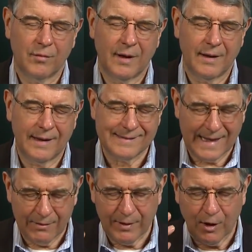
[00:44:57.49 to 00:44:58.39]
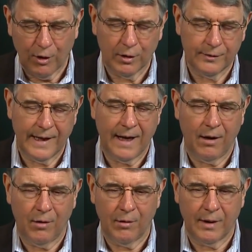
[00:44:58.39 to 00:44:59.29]
as I recall
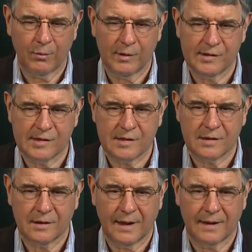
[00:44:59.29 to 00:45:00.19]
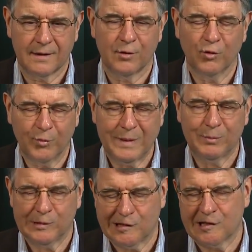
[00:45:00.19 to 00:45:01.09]
now, it was like those
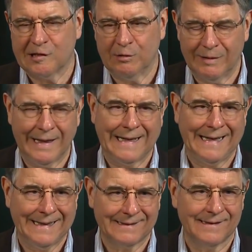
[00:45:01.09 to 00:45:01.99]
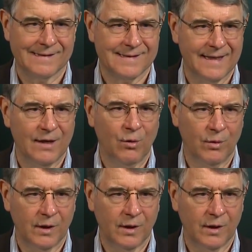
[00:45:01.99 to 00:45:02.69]
people just do not get this. They don't